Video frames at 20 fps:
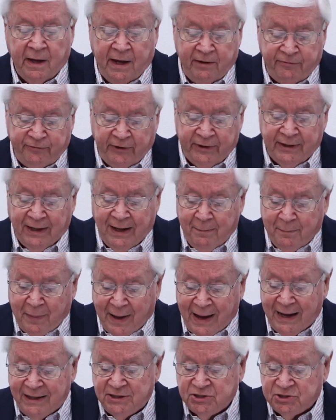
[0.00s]
A friendly
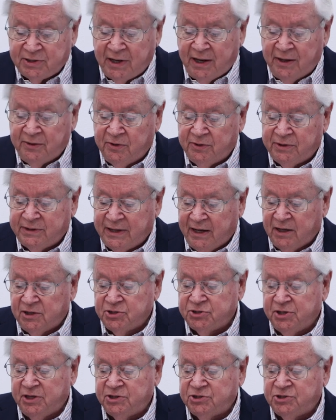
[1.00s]
bystander
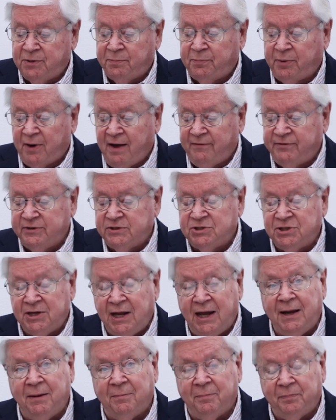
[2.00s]
tells us the prophet's
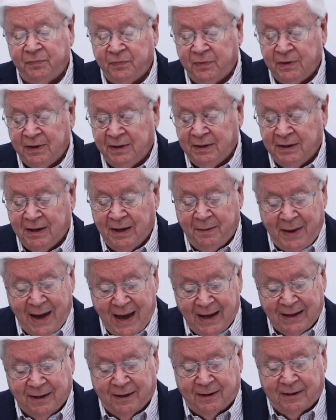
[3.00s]
name,
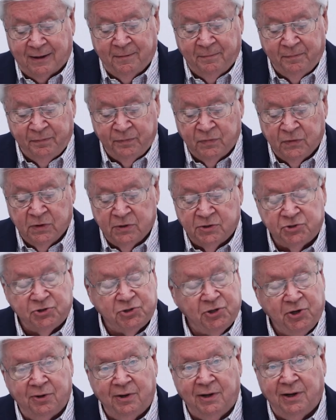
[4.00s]
Habakkuk.
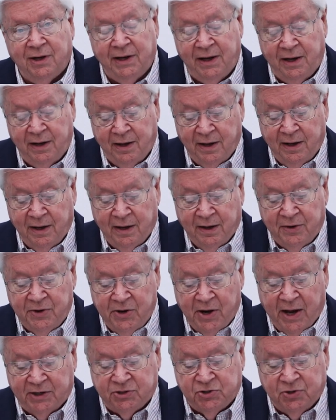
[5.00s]
Certainly
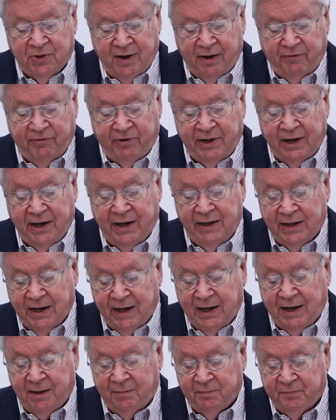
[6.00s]
not your everyday
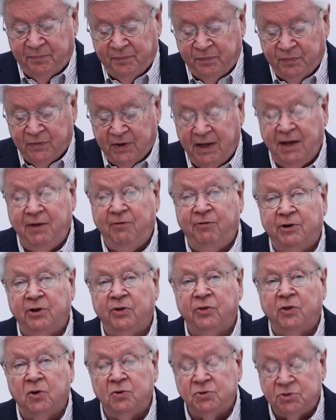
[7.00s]
name, even
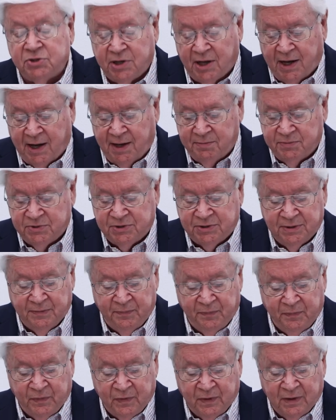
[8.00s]
in those times.
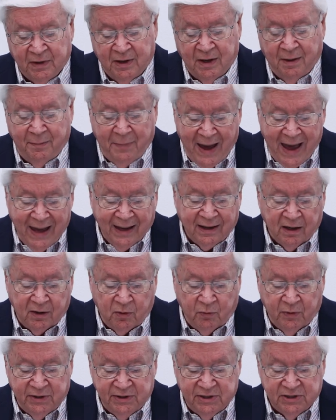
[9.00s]

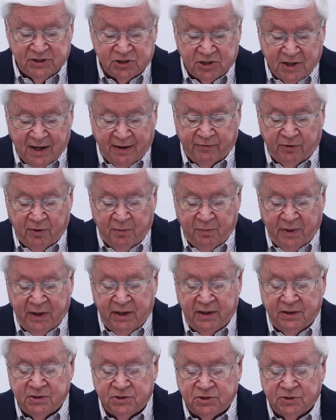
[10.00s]
Habakkuk, we discover,
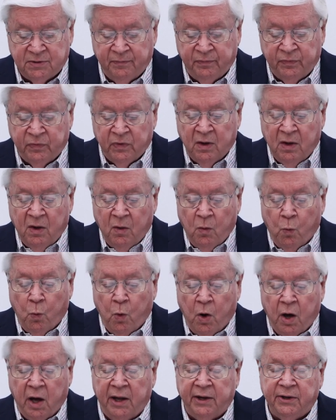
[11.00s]
means
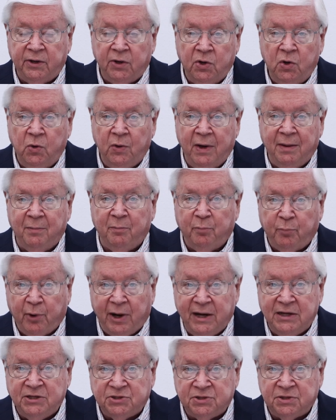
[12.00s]
one who
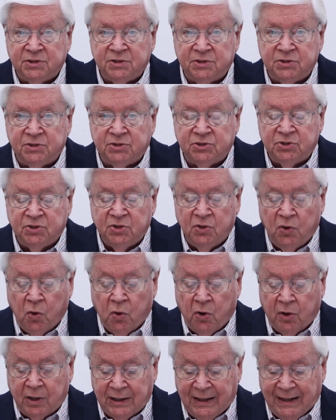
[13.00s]
embraces
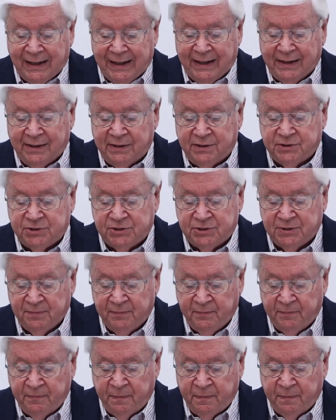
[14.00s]
or clings.